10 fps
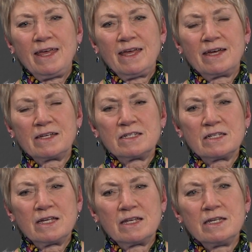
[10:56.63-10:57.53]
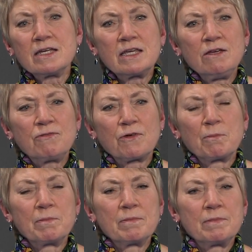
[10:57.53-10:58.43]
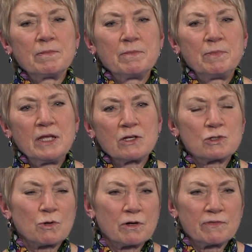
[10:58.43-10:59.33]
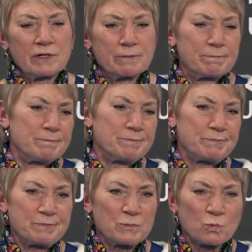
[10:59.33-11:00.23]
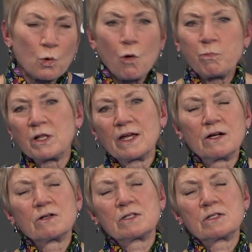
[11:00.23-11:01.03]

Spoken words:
And Nikki from being sort of a role player